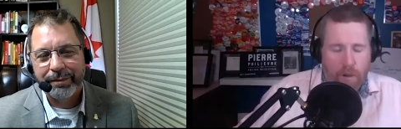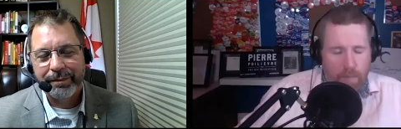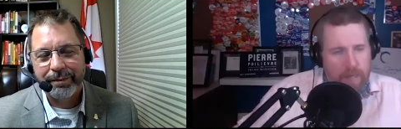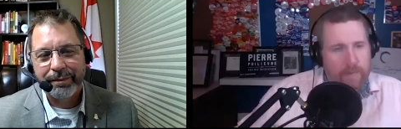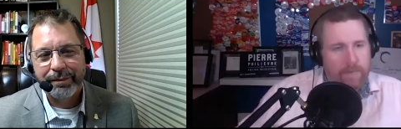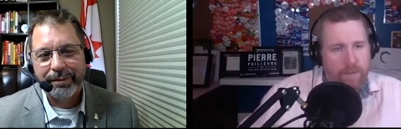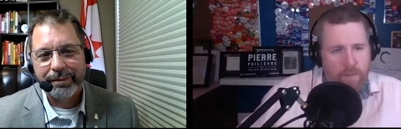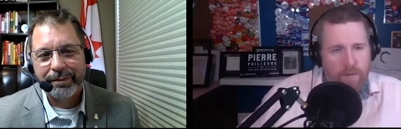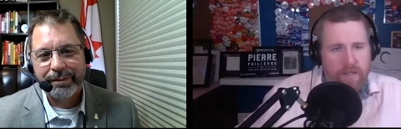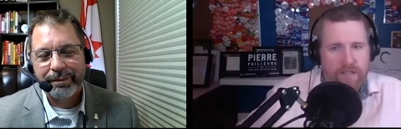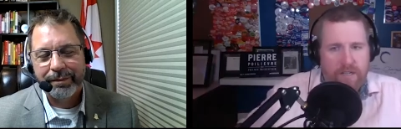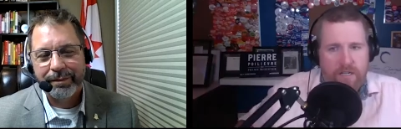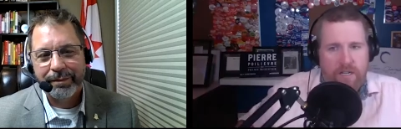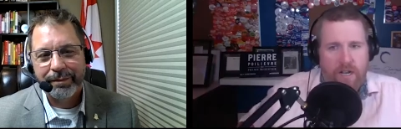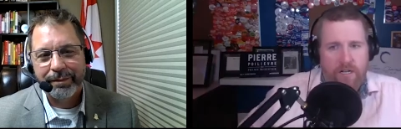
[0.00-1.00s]
Speaker 1: Are people
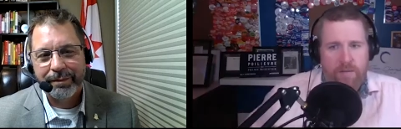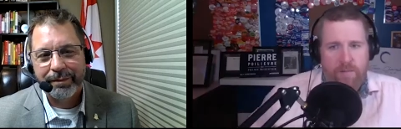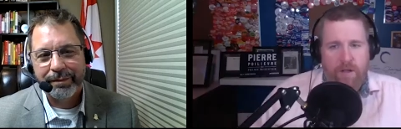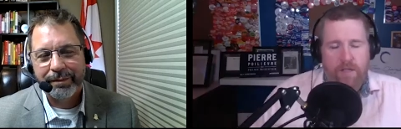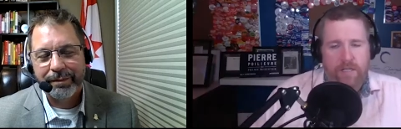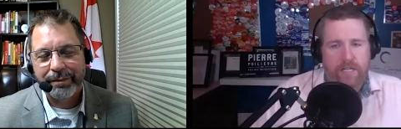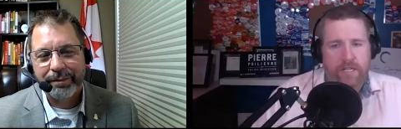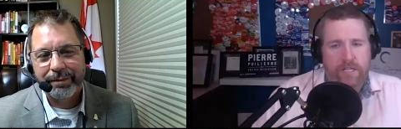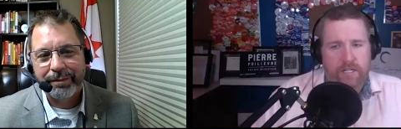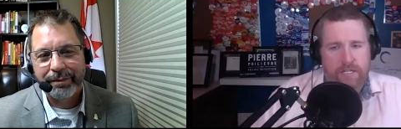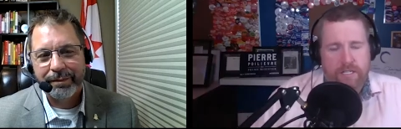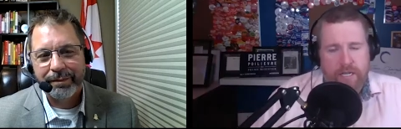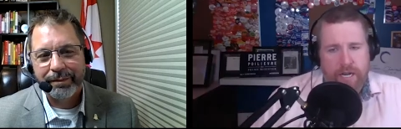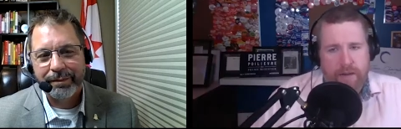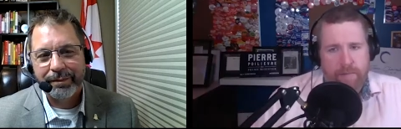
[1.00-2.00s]
willing to talk to
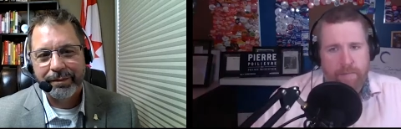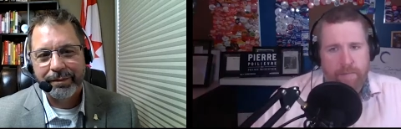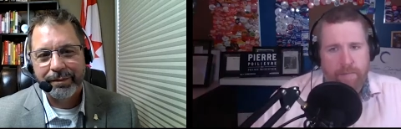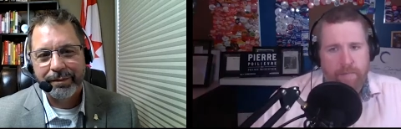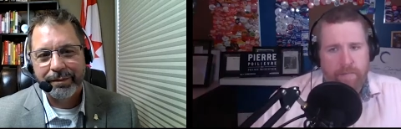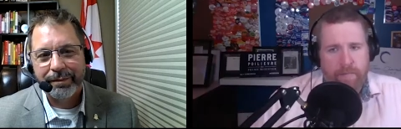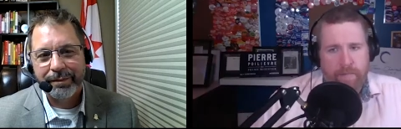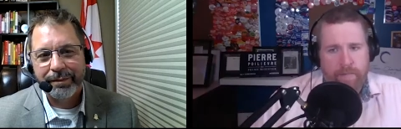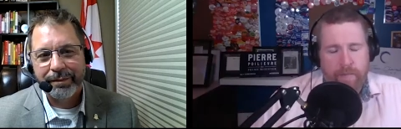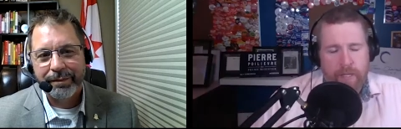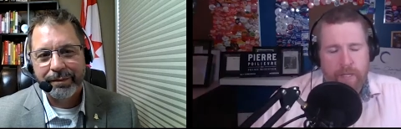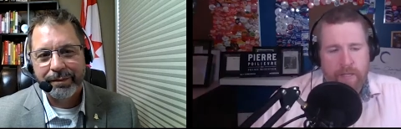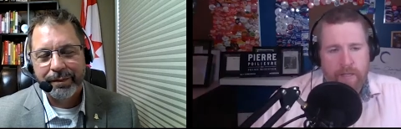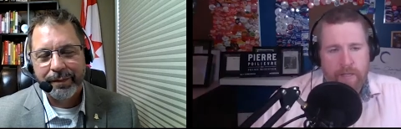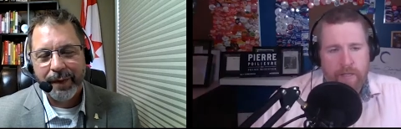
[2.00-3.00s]
politicians today?
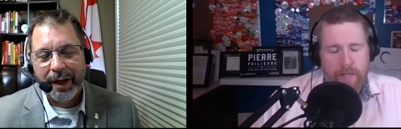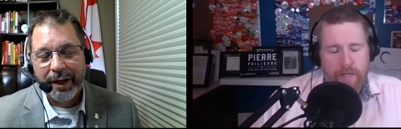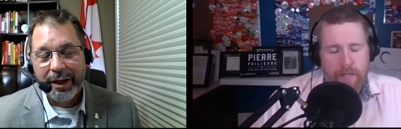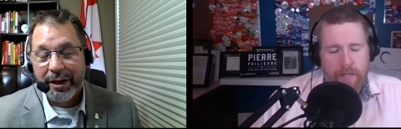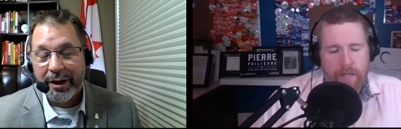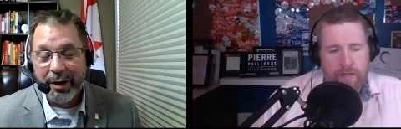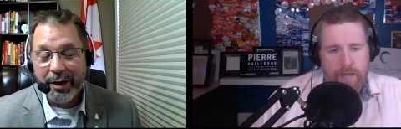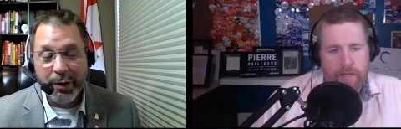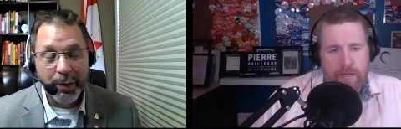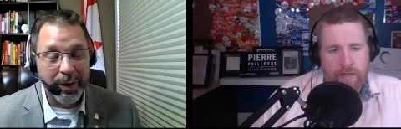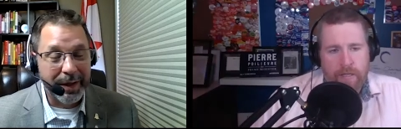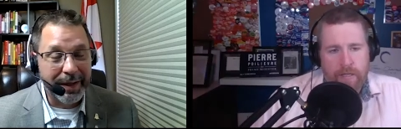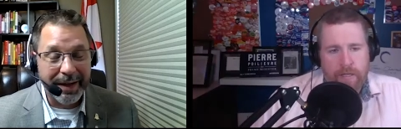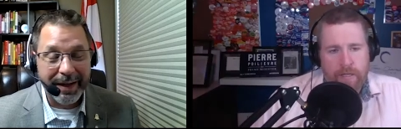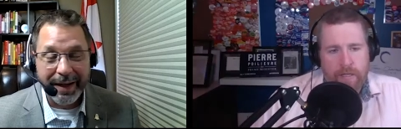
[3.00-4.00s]
You know
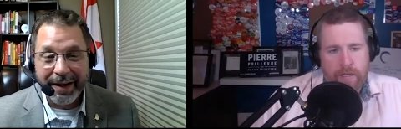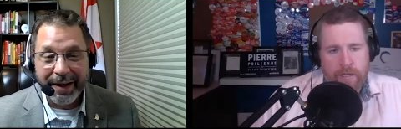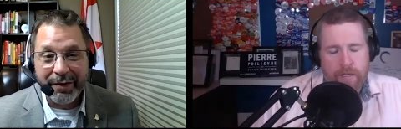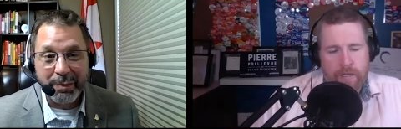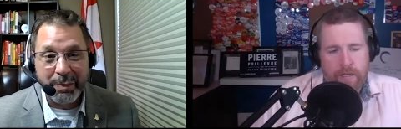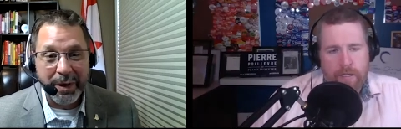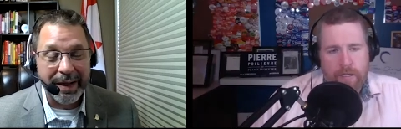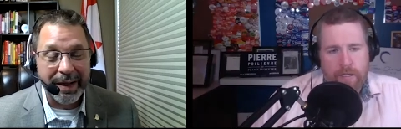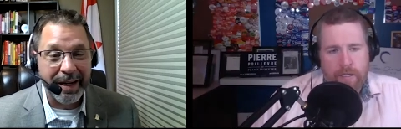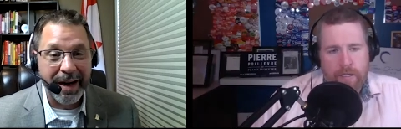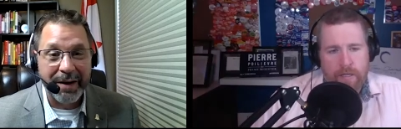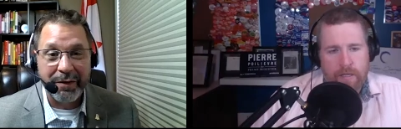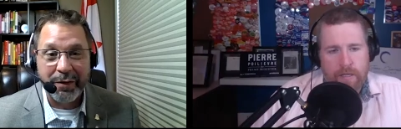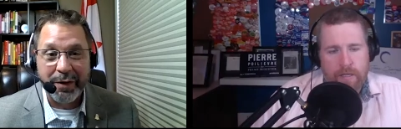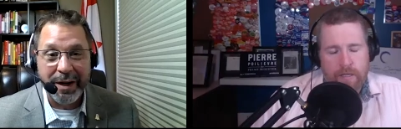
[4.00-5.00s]
what? Everybody
Speaker 2: that
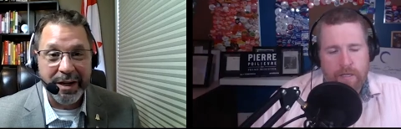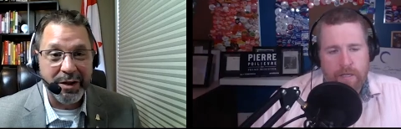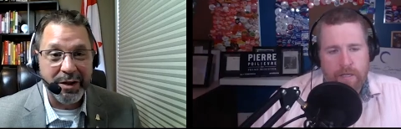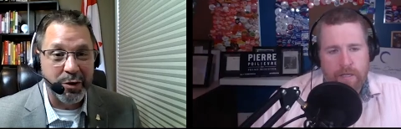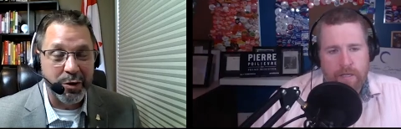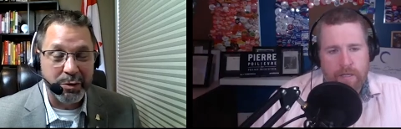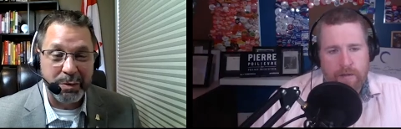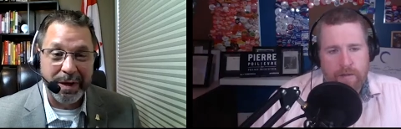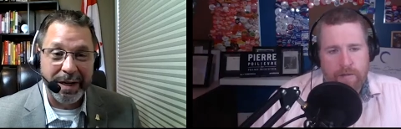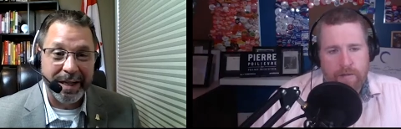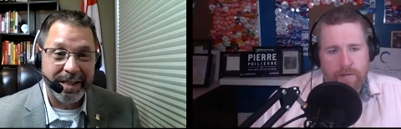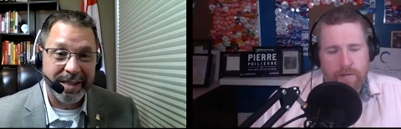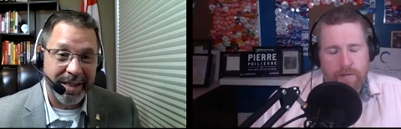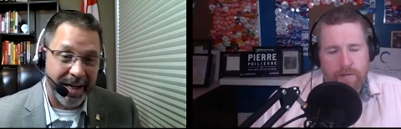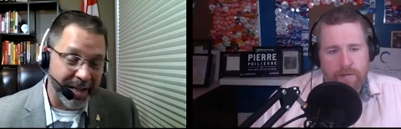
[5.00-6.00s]
I've run into has been
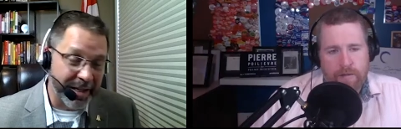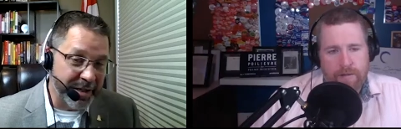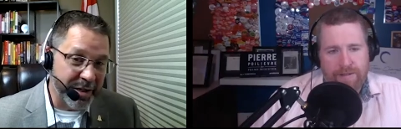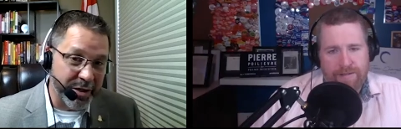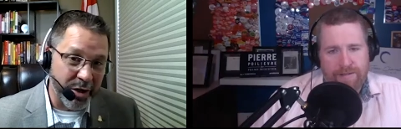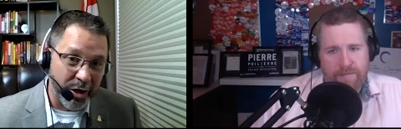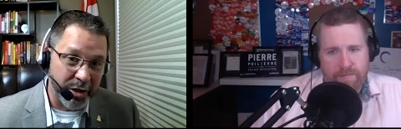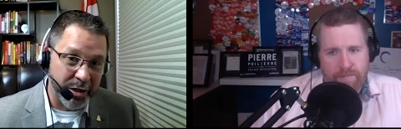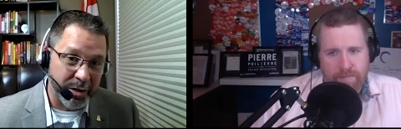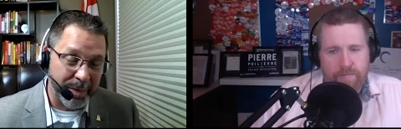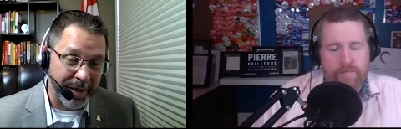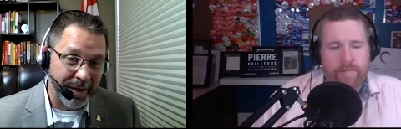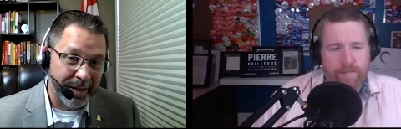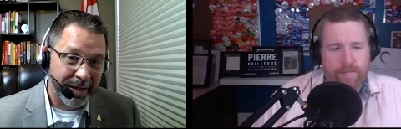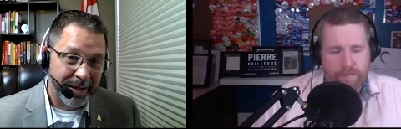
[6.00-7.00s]
excited to talk to
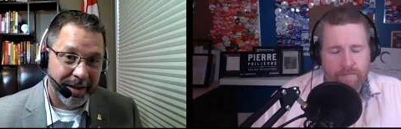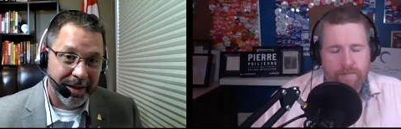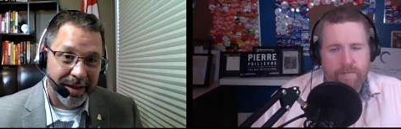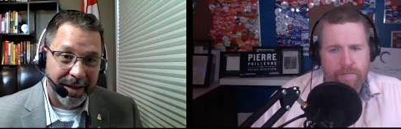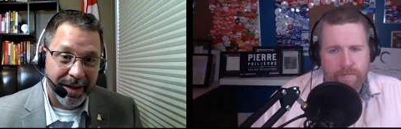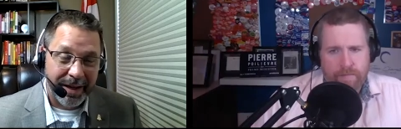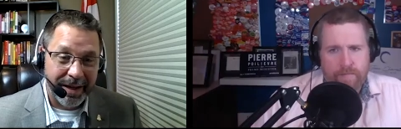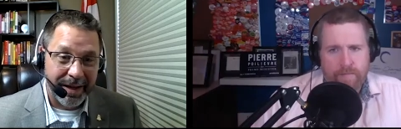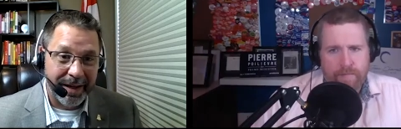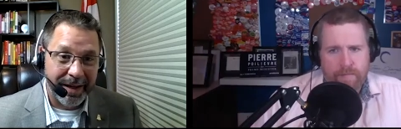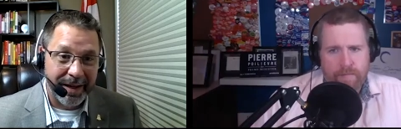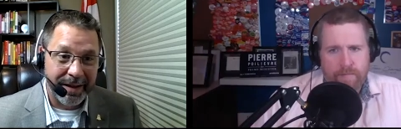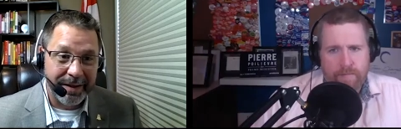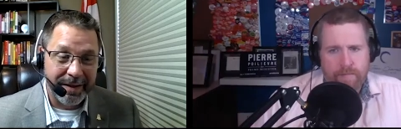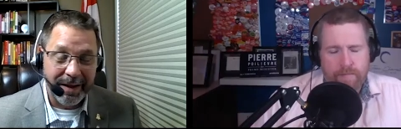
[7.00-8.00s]
me.
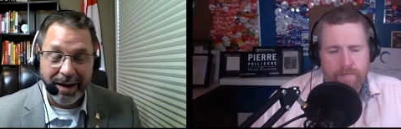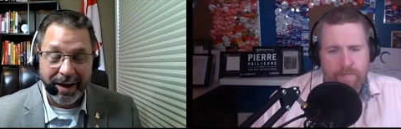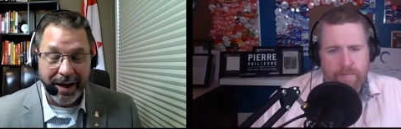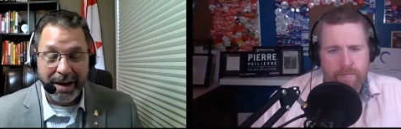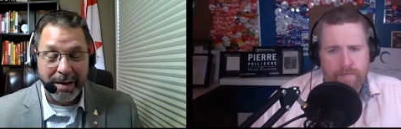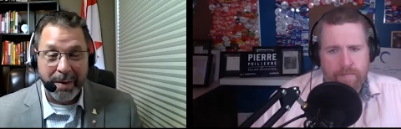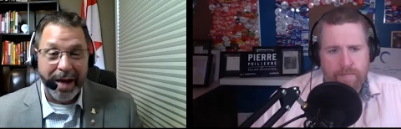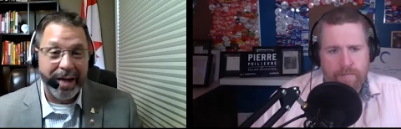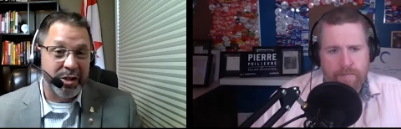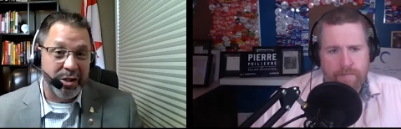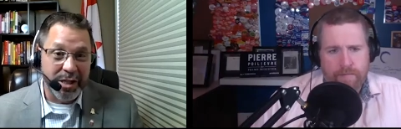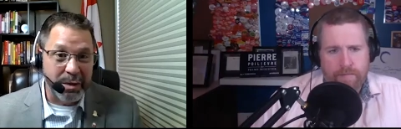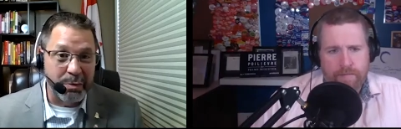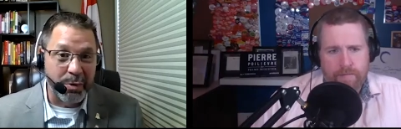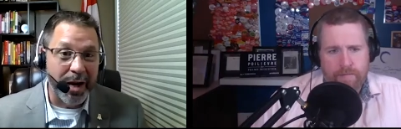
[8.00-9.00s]
I'm
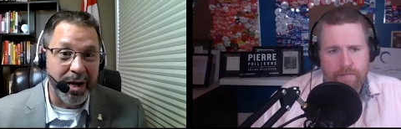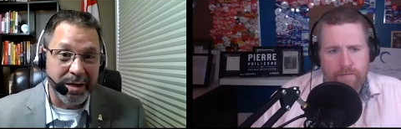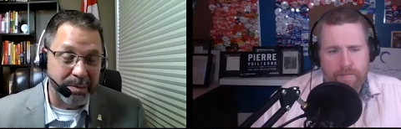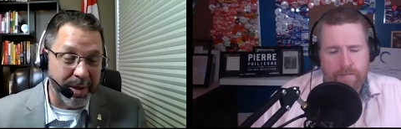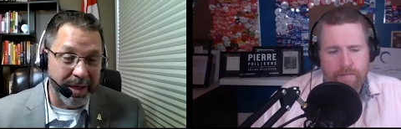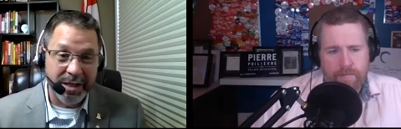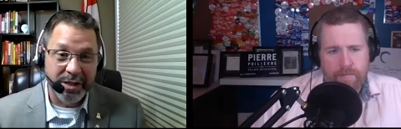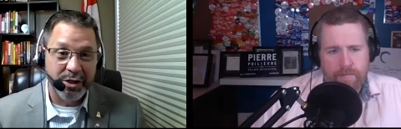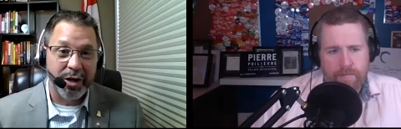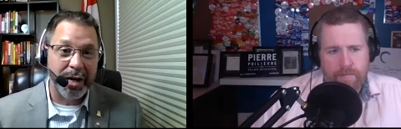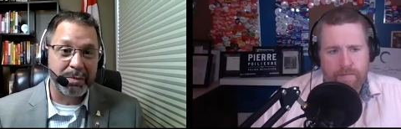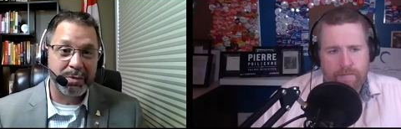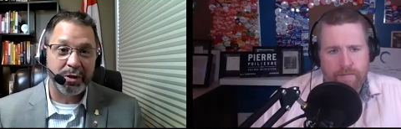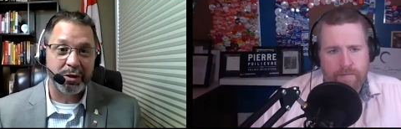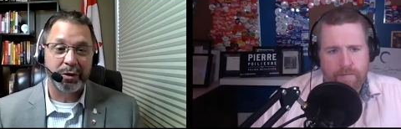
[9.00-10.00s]
actually surprised, because you're
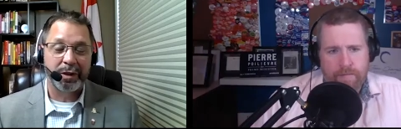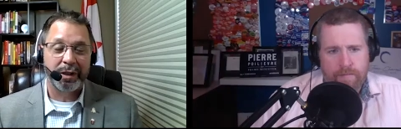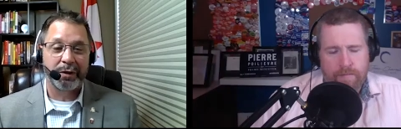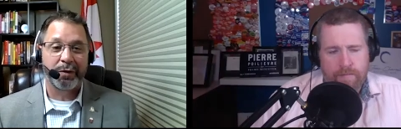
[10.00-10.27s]
absolutely